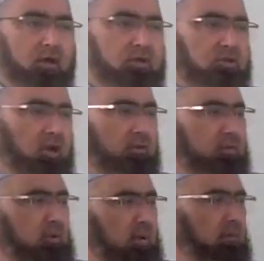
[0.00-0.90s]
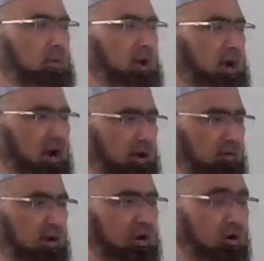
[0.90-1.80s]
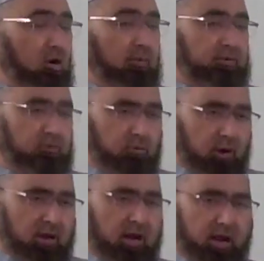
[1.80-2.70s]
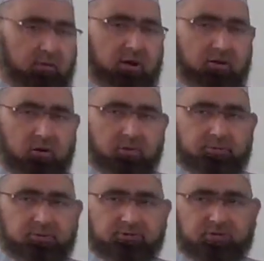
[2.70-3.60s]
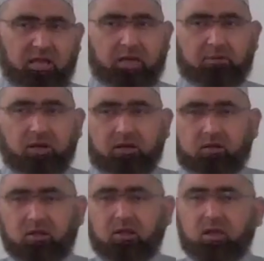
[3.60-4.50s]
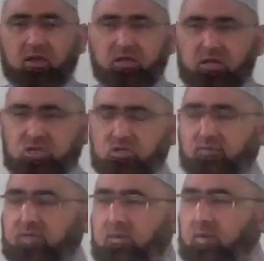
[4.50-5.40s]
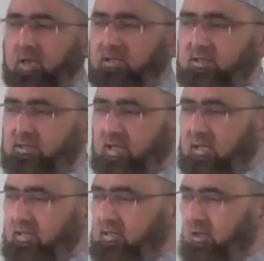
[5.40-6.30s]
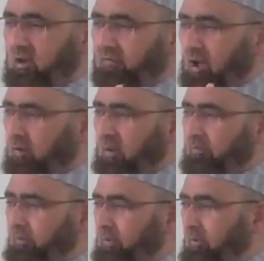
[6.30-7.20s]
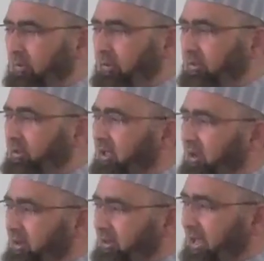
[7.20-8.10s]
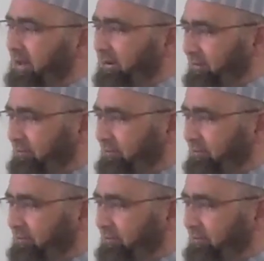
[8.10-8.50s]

So now remember 100 groups, 100 groups of Sahaba, each of them consisting of how many people with us? 10.